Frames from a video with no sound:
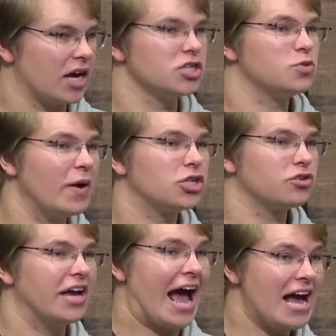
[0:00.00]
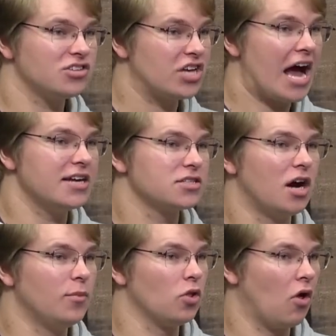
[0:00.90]
especially as guys
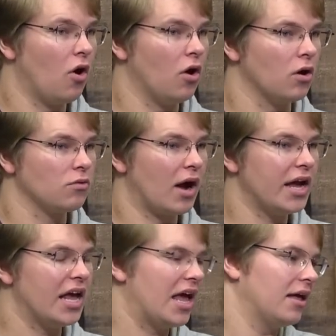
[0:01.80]
come along, right?